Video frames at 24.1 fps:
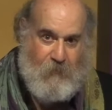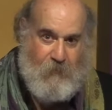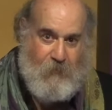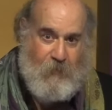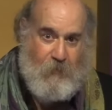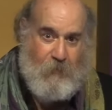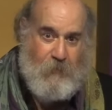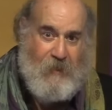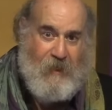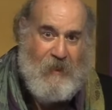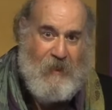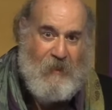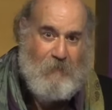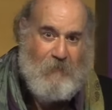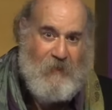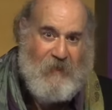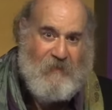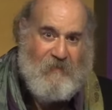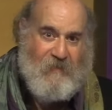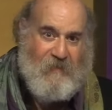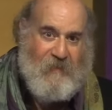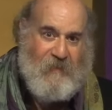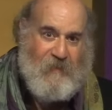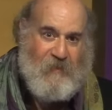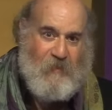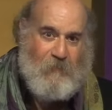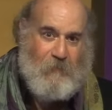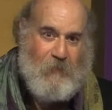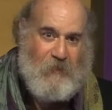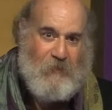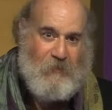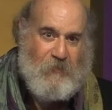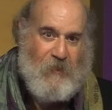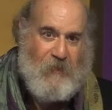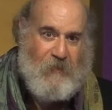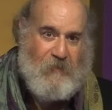You can't make this
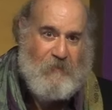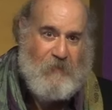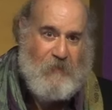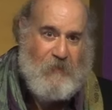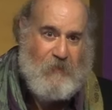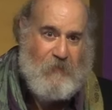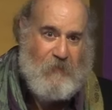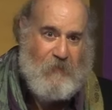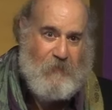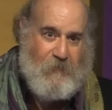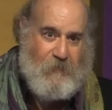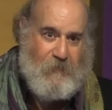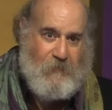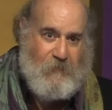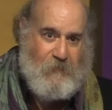by trial and error,